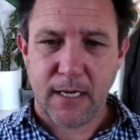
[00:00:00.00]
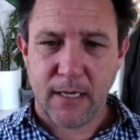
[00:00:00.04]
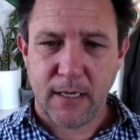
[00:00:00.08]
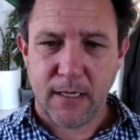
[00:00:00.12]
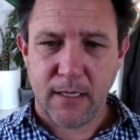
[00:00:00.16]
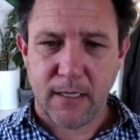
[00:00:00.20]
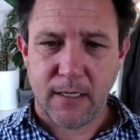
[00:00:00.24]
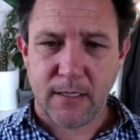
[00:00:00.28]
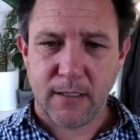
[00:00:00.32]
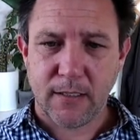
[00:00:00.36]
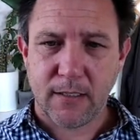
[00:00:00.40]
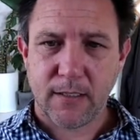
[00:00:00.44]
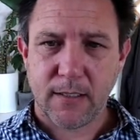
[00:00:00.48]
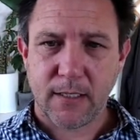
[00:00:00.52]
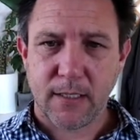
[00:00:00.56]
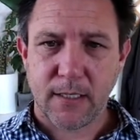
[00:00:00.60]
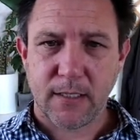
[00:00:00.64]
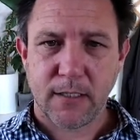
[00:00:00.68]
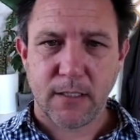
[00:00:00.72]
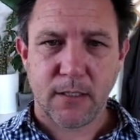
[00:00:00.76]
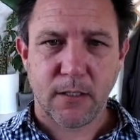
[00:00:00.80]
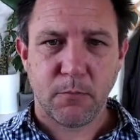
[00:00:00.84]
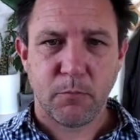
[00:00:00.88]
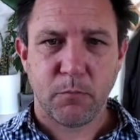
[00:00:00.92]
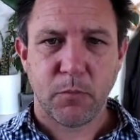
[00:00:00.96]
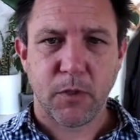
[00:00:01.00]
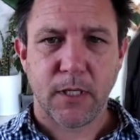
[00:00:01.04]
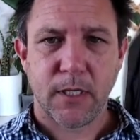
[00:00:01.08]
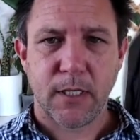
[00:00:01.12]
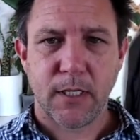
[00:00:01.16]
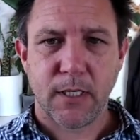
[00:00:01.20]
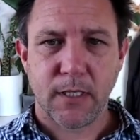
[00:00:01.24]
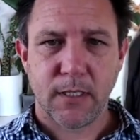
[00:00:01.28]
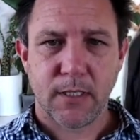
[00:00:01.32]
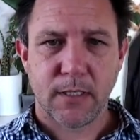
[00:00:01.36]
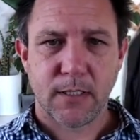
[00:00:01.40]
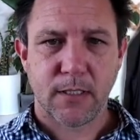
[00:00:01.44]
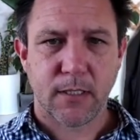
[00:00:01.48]
it says you
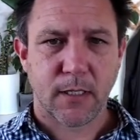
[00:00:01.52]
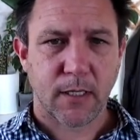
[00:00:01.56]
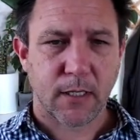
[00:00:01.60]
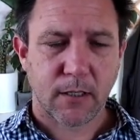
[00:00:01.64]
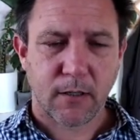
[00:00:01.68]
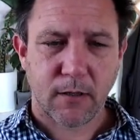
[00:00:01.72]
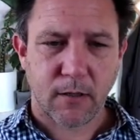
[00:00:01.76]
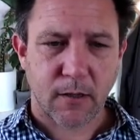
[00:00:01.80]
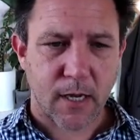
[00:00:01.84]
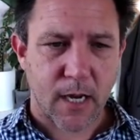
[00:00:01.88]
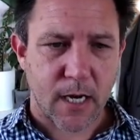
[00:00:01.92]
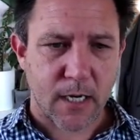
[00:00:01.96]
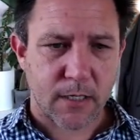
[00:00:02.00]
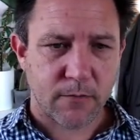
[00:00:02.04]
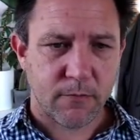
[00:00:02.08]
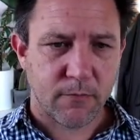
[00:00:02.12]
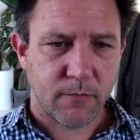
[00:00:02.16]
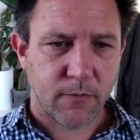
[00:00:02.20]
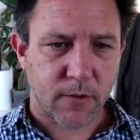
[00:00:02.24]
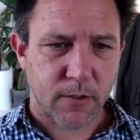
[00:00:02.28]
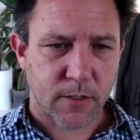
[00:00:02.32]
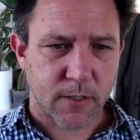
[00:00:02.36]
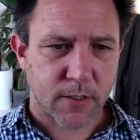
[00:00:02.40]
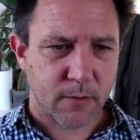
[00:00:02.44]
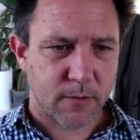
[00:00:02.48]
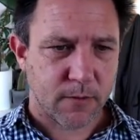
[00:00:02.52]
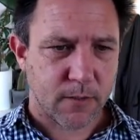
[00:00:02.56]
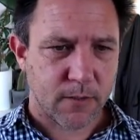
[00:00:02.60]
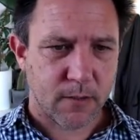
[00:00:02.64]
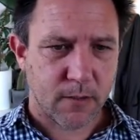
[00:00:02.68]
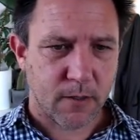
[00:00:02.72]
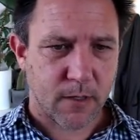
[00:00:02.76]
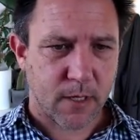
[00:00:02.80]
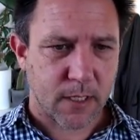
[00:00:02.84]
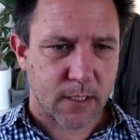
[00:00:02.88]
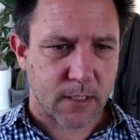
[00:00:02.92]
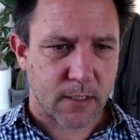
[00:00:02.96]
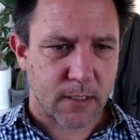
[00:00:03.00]
please select location first. So it's
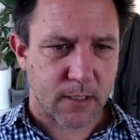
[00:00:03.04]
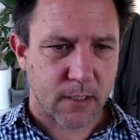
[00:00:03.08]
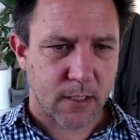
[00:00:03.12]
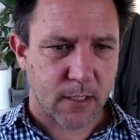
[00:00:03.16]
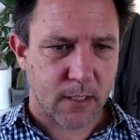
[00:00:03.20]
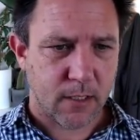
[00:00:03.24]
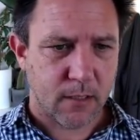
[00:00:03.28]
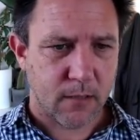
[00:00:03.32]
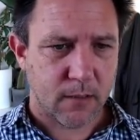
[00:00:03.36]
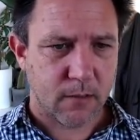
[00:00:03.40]
not actually